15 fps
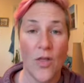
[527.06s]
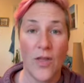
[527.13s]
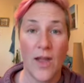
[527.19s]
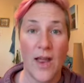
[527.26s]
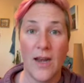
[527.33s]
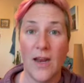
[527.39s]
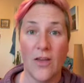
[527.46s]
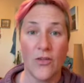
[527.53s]

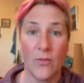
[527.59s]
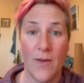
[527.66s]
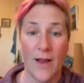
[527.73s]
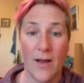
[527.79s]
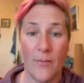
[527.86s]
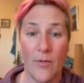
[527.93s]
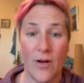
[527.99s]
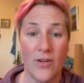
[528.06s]
any other
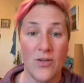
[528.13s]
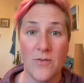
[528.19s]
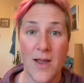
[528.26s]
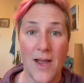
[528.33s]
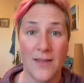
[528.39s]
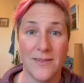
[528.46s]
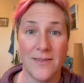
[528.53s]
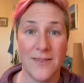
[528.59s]
makeup on, you
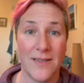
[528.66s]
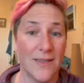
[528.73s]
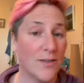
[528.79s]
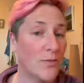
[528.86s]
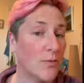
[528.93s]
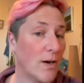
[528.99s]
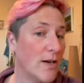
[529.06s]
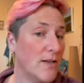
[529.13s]
can't see
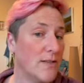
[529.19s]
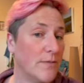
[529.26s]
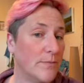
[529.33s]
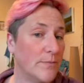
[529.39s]
it, right?